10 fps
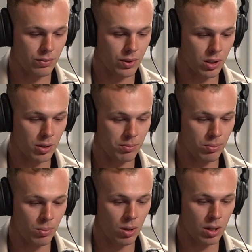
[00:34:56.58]
Philip
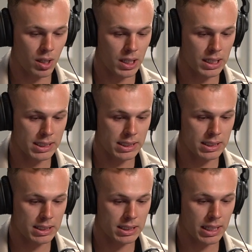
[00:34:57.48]

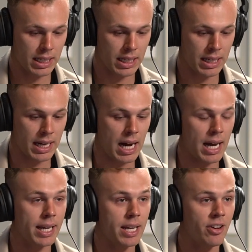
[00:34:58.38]
was an
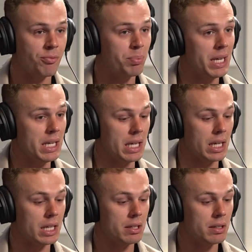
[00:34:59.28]
INFP.
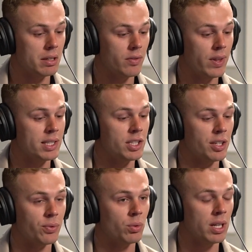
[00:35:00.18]
Okay. That's a
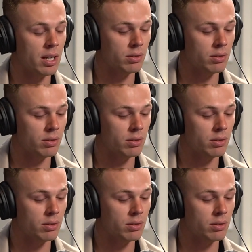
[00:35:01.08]
different one.